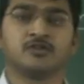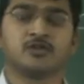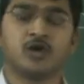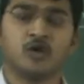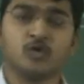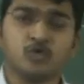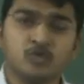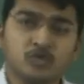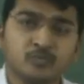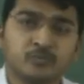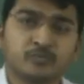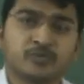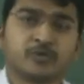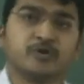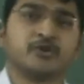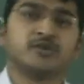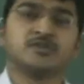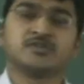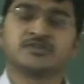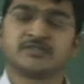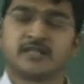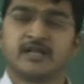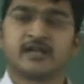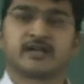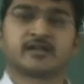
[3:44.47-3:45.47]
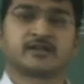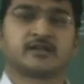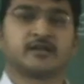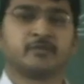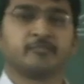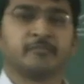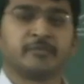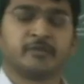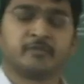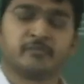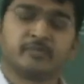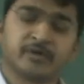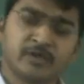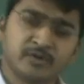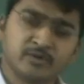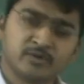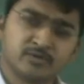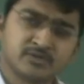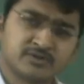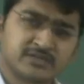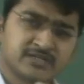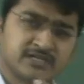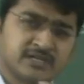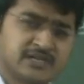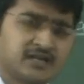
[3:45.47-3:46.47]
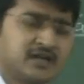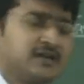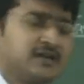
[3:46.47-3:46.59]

How to produce electron beam? By using